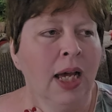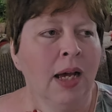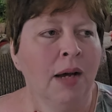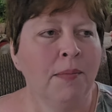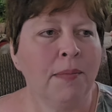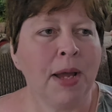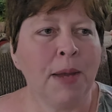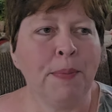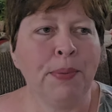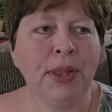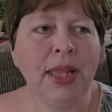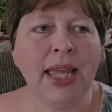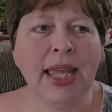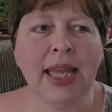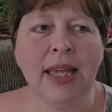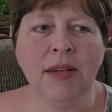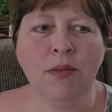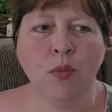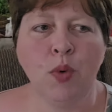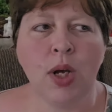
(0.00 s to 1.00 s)
my
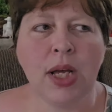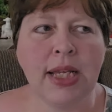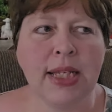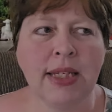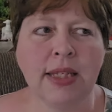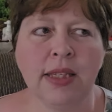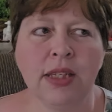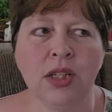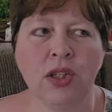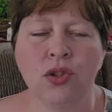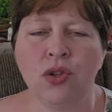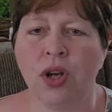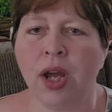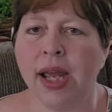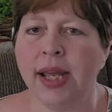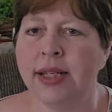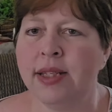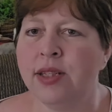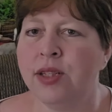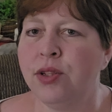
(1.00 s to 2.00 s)
plan was to
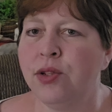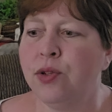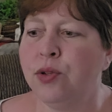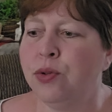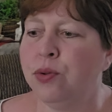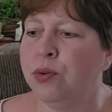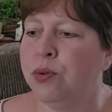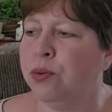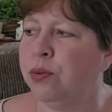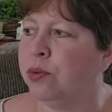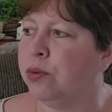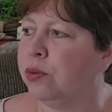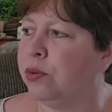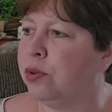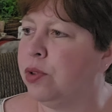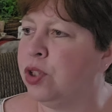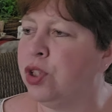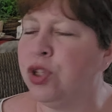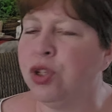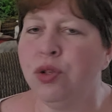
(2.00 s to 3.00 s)
try to
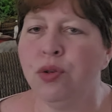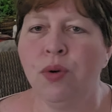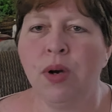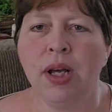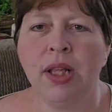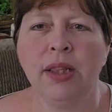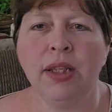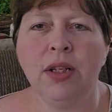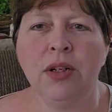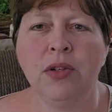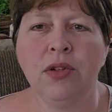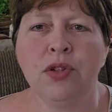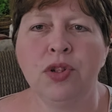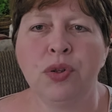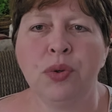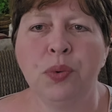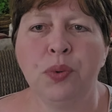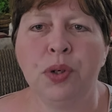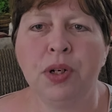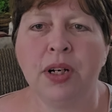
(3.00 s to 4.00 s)
do a little
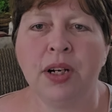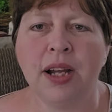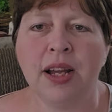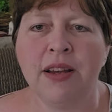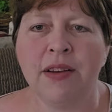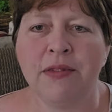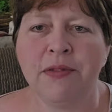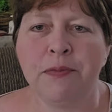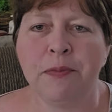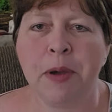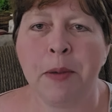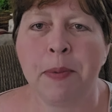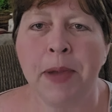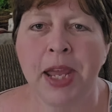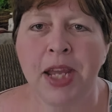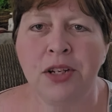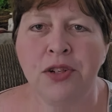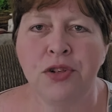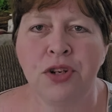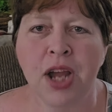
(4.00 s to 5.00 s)
tour of my
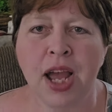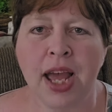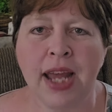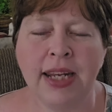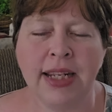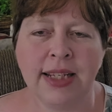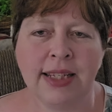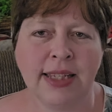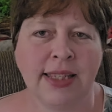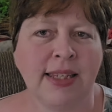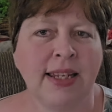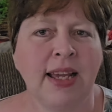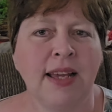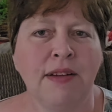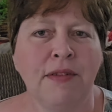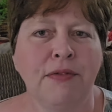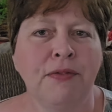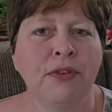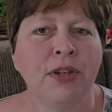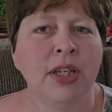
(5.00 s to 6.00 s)
patriotic
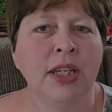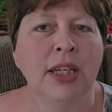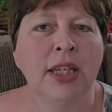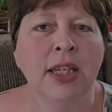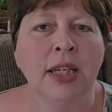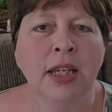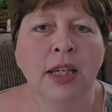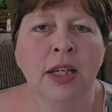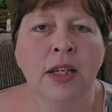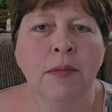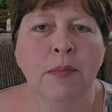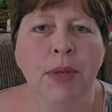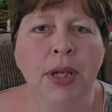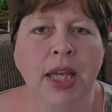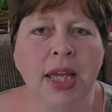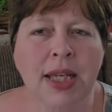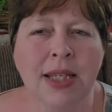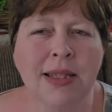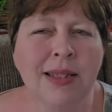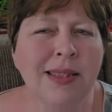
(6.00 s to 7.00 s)
stuff
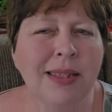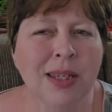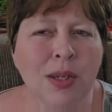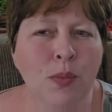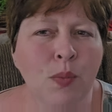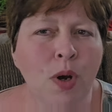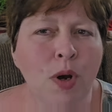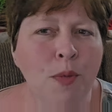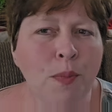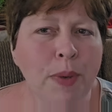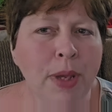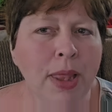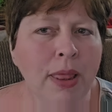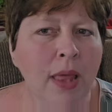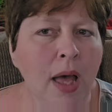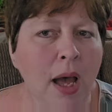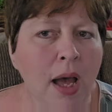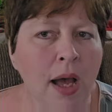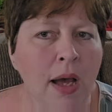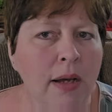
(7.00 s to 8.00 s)
because it won't be
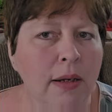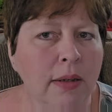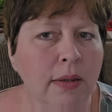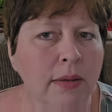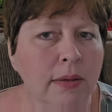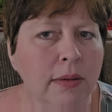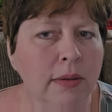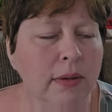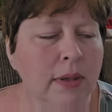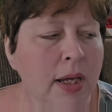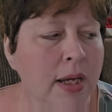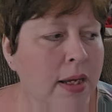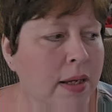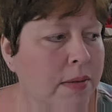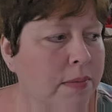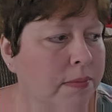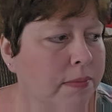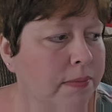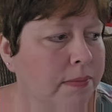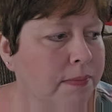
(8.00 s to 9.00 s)
long.
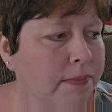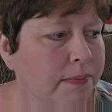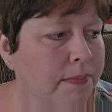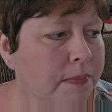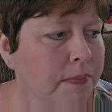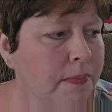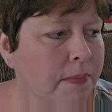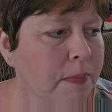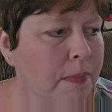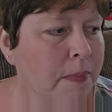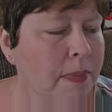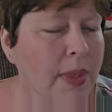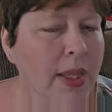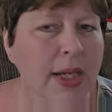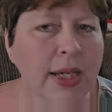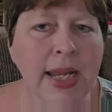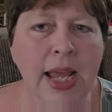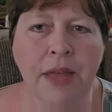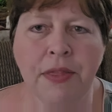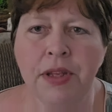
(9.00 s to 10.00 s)

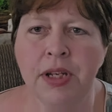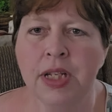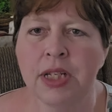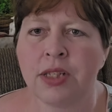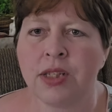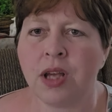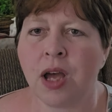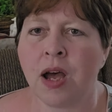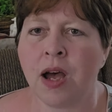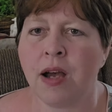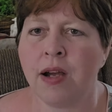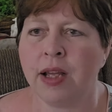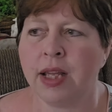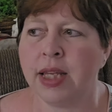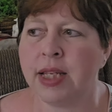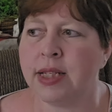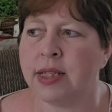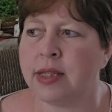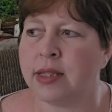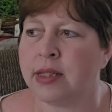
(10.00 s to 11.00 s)
Now that it's
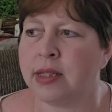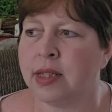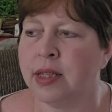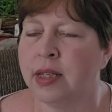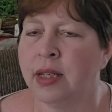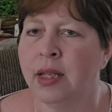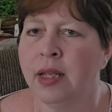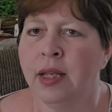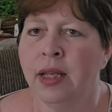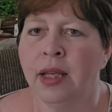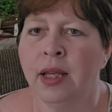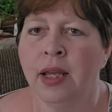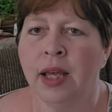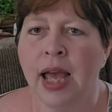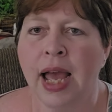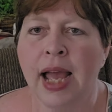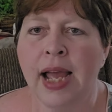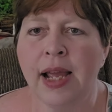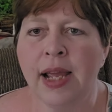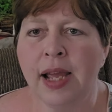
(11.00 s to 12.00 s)
August,
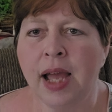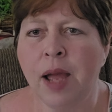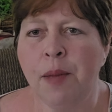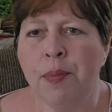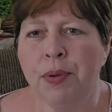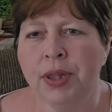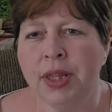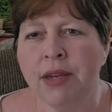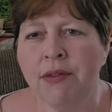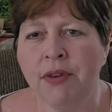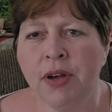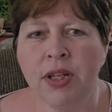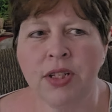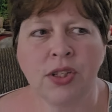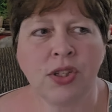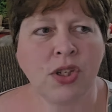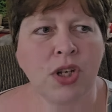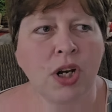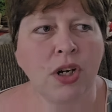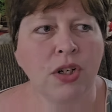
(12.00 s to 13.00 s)
I believe I'll
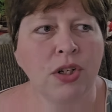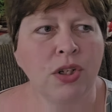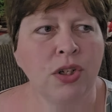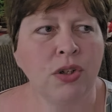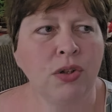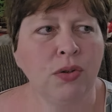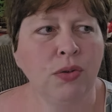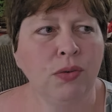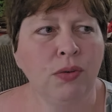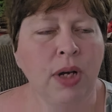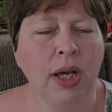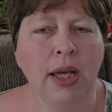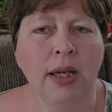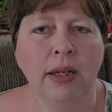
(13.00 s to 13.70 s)
start to,